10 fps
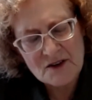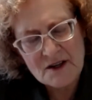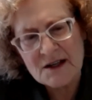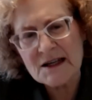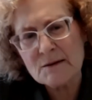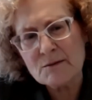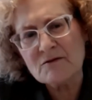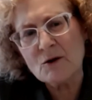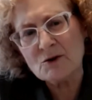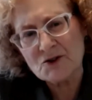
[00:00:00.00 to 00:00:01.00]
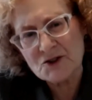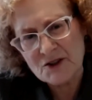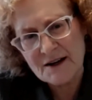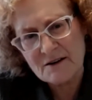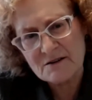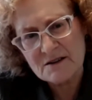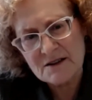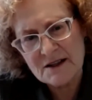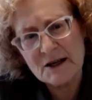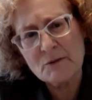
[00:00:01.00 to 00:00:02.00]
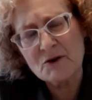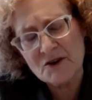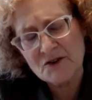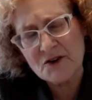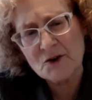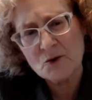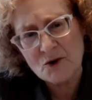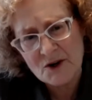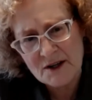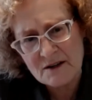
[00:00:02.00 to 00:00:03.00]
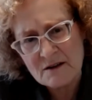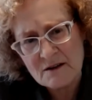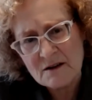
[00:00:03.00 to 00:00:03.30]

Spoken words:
inhibit voter turnout in the communities that you work in?